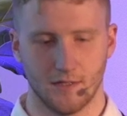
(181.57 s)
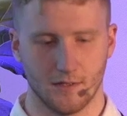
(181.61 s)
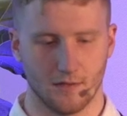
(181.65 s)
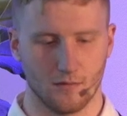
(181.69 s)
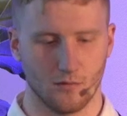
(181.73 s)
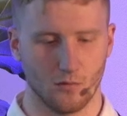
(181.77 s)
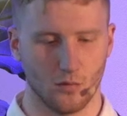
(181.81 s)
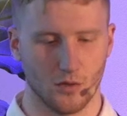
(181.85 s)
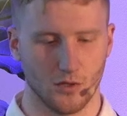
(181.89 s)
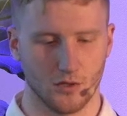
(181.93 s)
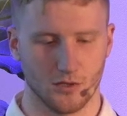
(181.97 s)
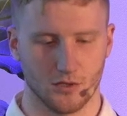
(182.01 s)

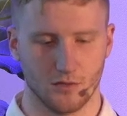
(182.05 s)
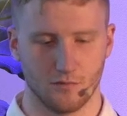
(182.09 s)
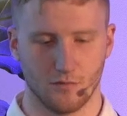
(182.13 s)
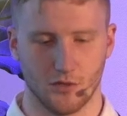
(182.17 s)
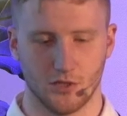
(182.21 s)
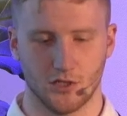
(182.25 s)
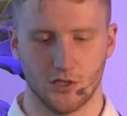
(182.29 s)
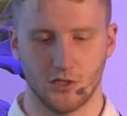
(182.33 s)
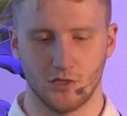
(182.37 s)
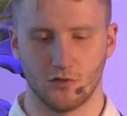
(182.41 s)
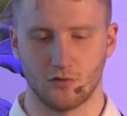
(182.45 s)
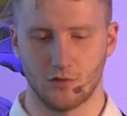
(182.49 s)
was
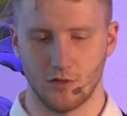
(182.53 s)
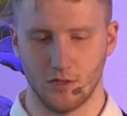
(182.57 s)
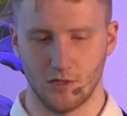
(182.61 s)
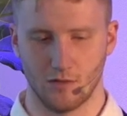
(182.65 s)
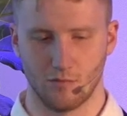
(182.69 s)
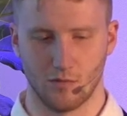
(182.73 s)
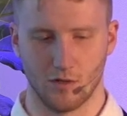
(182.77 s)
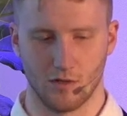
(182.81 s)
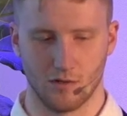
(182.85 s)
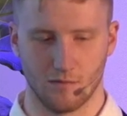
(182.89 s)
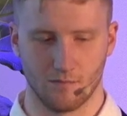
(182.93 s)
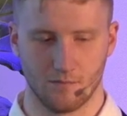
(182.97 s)

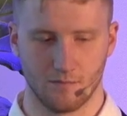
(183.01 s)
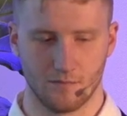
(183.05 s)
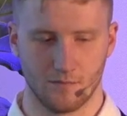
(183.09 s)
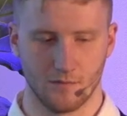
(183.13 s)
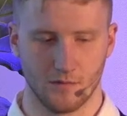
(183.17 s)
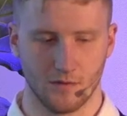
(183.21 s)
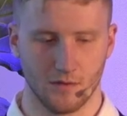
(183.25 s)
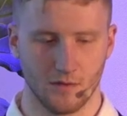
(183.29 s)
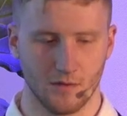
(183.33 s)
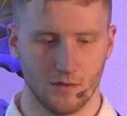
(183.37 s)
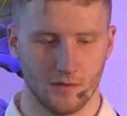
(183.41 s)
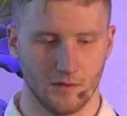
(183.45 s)
machine-readable.
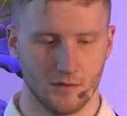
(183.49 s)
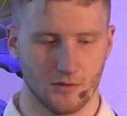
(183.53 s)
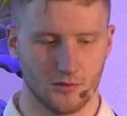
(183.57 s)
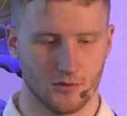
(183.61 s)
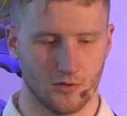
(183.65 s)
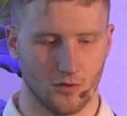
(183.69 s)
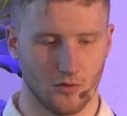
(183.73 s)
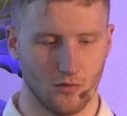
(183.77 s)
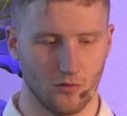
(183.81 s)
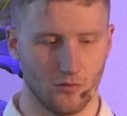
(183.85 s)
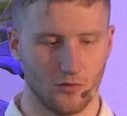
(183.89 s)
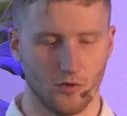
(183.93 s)

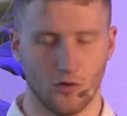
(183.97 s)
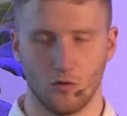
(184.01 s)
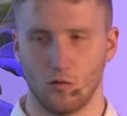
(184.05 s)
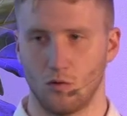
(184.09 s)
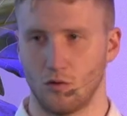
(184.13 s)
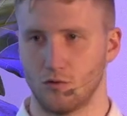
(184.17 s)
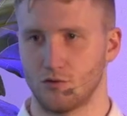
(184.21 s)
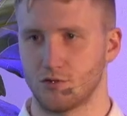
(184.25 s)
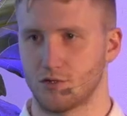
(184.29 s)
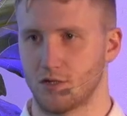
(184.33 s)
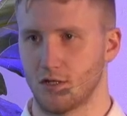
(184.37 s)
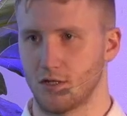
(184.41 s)
So no
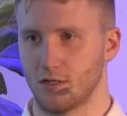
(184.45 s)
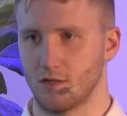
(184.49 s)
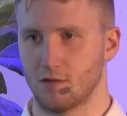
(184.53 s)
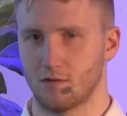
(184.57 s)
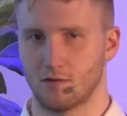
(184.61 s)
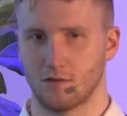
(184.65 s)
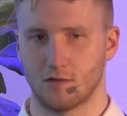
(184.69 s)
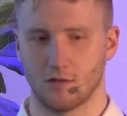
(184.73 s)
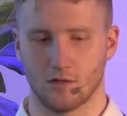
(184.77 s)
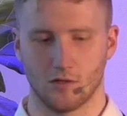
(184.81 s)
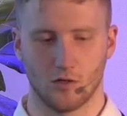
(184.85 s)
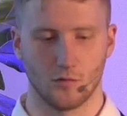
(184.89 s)

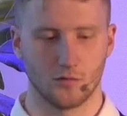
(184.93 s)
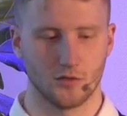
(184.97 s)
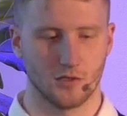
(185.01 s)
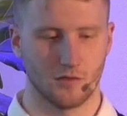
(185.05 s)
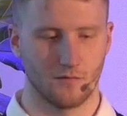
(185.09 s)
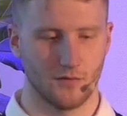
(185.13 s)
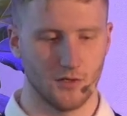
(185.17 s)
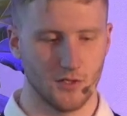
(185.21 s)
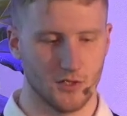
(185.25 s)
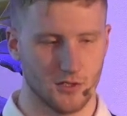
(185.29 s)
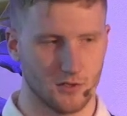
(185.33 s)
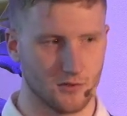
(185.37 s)
on-site
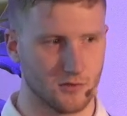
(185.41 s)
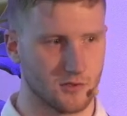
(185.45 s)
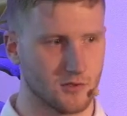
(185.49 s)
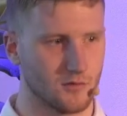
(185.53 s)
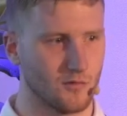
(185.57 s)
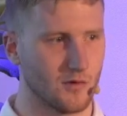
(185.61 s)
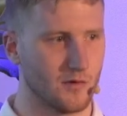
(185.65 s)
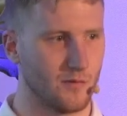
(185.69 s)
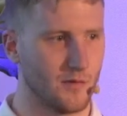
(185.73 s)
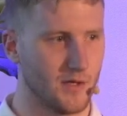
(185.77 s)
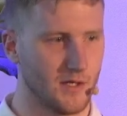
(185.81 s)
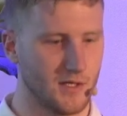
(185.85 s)
observations
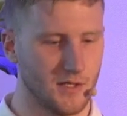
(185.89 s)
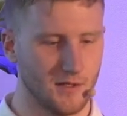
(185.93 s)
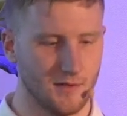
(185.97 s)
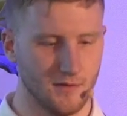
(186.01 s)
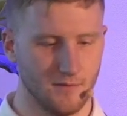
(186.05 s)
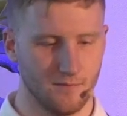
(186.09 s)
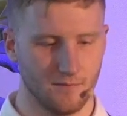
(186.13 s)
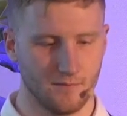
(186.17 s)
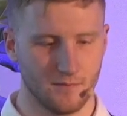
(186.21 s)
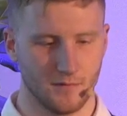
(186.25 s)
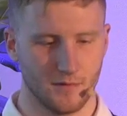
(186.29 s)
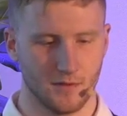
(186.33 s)
were made.
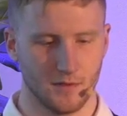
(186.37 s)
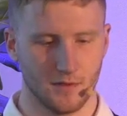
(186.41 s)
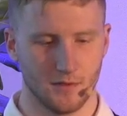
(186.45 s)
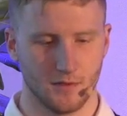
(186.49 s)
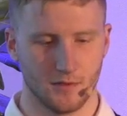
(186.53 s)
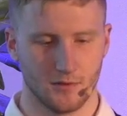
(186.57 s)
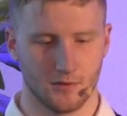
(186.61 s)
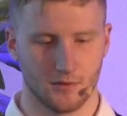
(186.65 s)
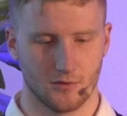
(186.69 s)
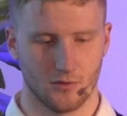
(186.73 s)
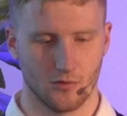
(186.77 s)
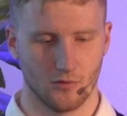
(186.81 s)

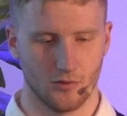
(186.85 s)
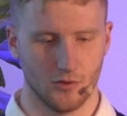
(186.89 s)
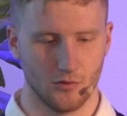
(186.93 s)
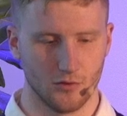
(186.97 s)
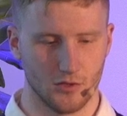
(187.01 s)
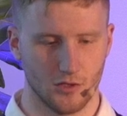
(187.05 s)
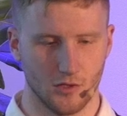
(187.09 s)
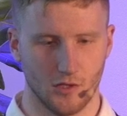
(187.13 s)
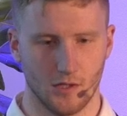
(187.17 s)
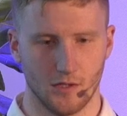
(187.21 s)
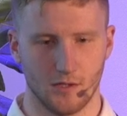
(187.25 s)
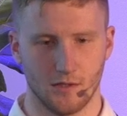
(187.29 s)
So
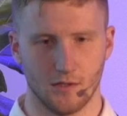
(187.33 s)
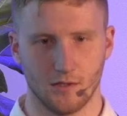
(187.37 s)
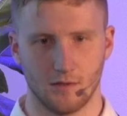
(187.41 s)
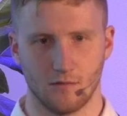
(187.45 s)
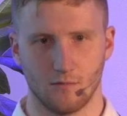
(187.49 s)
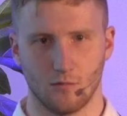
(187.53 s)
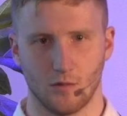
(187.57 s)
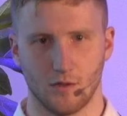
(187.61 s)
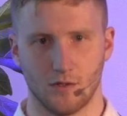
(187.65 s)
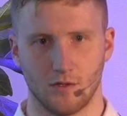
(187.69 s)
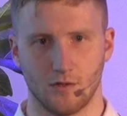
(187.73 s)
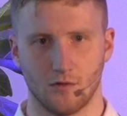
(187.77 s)
usually
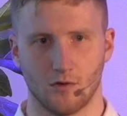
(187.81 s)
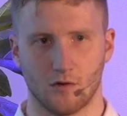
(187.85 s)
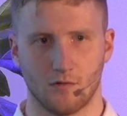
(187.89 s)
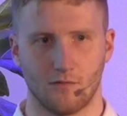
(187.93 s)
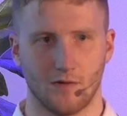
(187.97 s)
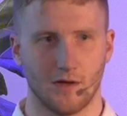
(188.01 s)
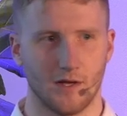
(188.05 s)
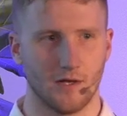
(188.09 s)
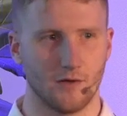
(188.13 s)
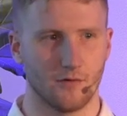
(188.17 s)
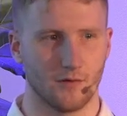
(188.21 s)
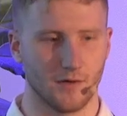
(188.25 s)
when you're
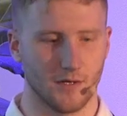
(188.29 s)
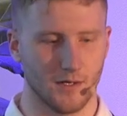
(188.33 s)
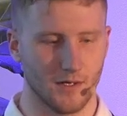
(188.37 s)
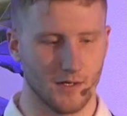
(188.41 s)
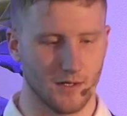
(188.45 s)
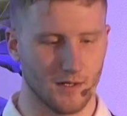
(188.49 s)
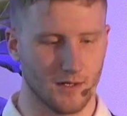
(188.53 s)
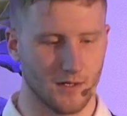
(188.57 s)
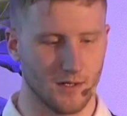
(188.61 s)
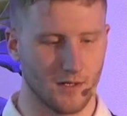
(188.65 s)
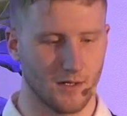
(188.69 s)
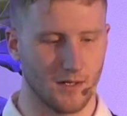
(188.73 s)
valuing
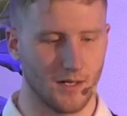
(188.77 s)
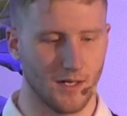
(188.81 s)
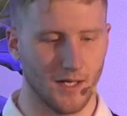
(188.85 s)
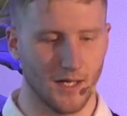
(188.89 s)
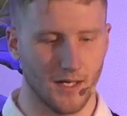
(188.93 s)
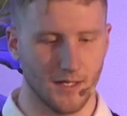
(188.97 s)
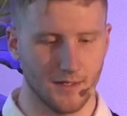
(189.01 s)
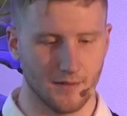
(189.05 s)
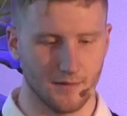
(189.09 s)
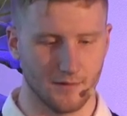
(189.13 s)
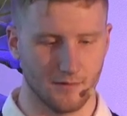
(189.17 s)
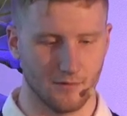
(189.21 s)

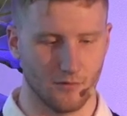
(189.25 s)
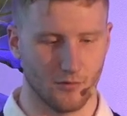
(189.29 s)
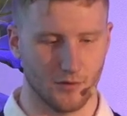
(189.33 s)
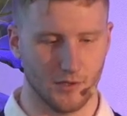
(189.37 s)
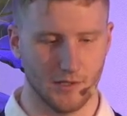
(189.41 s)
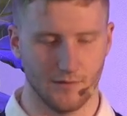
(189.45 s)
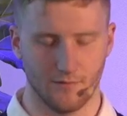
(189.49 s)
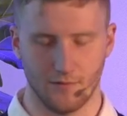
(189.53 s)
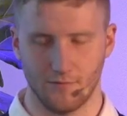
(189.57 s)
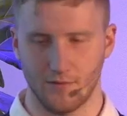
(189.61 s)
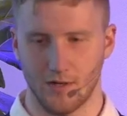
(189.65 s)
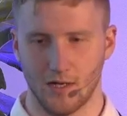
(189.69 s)
land or
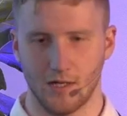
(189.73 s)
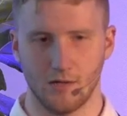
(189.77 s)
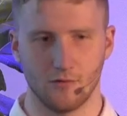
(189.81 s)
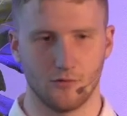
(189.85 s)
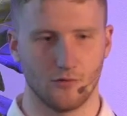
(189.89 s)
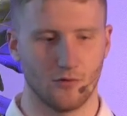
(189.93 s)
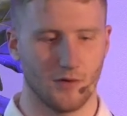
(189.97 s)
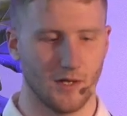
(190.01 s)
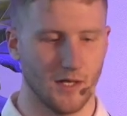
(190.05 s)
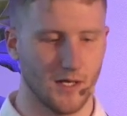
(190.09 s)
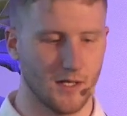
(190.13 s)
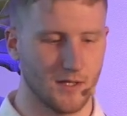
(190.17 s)
giving value to
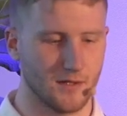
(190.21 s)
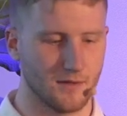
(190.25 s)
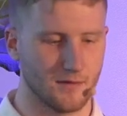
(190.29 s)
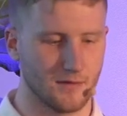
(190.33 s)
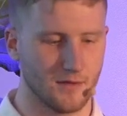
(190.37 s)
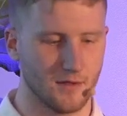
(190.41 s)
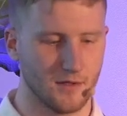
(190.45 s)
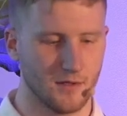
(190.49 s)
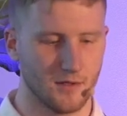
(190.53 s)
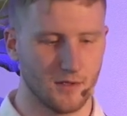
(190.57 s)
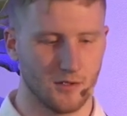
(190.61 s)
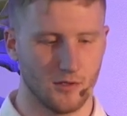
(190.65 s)
land,
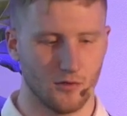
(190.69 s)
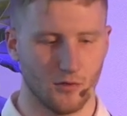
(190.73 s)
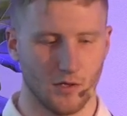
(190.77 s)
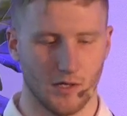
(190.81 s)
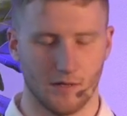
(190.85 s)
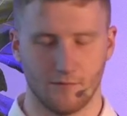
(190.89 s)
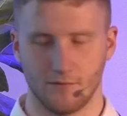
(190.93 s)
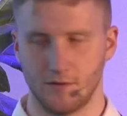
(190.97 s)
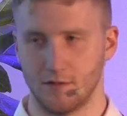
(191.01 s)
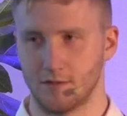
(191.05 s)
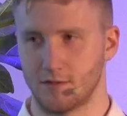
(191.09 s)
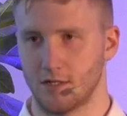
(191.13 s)
you
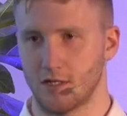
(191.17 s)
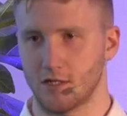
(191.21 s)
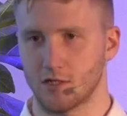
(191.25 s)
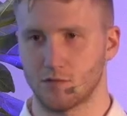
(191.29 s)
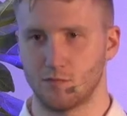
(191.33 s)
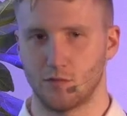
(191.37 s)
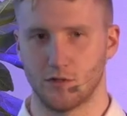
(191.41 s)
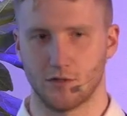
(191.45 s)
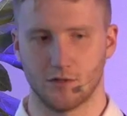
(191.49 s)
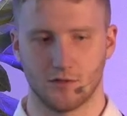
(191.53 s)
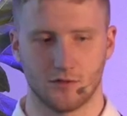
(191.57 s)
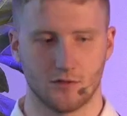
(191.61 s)
have these
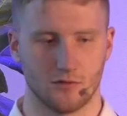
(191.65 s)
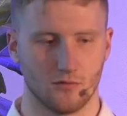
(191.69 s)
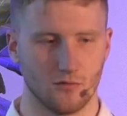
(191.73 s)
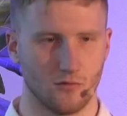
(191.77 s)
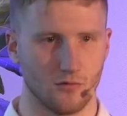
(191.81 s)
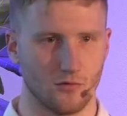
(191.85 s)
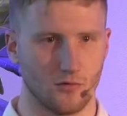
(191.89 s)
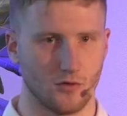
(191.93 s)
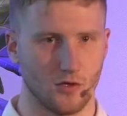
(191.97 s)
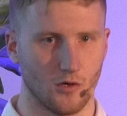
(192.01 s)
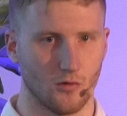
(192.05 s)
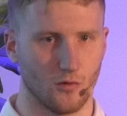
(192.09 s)
experts
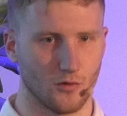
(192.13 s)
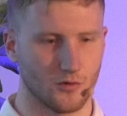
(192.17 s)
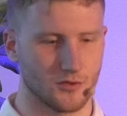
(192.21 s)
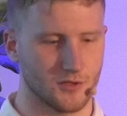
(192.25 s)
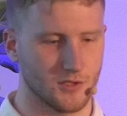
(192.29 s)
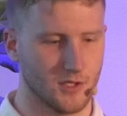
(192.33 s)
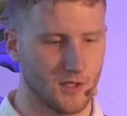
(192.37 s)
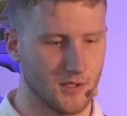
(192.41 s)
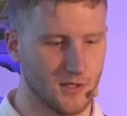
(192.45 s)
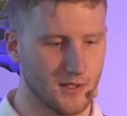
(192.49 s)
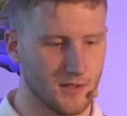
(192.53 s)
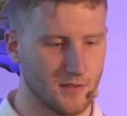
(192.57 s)
who go on
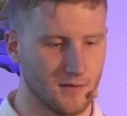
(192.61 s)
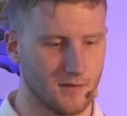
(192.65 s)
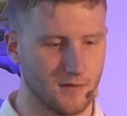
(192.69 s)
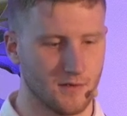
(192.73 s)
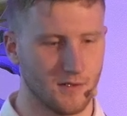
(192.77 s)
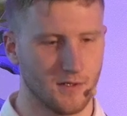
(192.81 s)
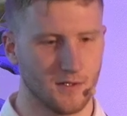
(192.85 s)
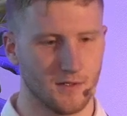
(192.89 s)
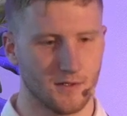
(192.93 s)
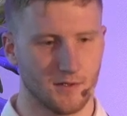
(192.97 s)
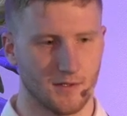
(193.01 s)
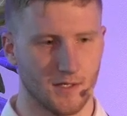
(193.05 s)
site,
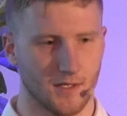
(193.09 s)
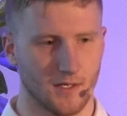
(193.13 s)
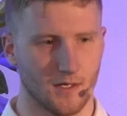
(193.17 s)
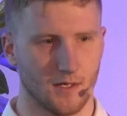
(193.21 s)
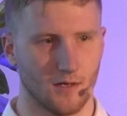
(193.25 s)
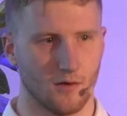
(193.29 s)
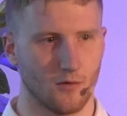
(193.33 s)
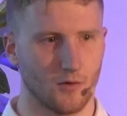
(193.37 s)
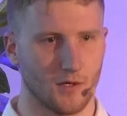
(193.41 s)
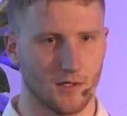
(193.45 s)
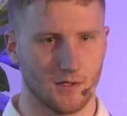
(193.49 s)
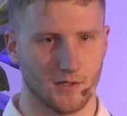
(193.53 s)
they
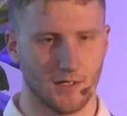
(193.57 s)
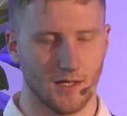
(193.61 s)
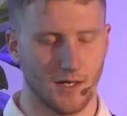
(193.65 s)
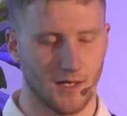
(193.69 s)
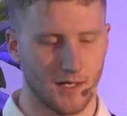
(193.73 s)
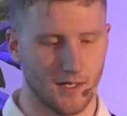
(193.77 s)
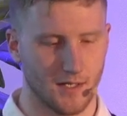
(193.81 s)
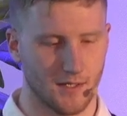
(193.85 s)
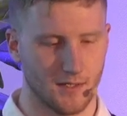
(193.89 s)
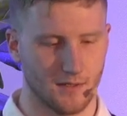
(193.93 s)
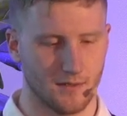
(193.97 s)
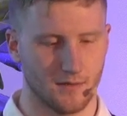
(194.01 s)
look at the
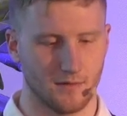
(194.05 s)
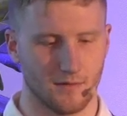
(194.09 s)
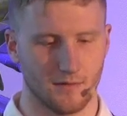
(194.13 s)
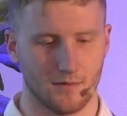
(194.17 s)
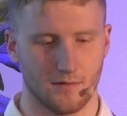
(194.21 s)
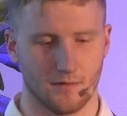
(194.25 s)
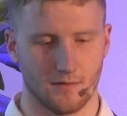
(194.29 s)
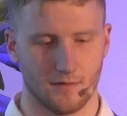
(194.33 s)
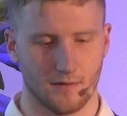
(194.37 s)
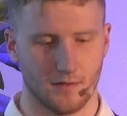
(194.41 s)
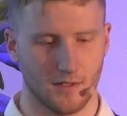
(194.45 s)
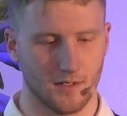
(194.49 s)
land,
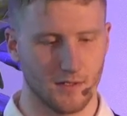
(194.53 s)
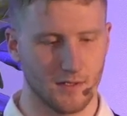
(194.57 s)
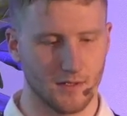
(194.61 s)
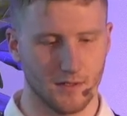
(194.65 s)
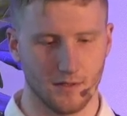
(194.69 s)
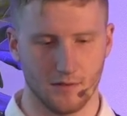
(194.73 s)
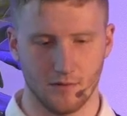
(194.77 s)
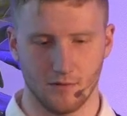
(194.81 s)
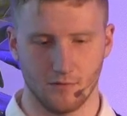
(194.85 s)
they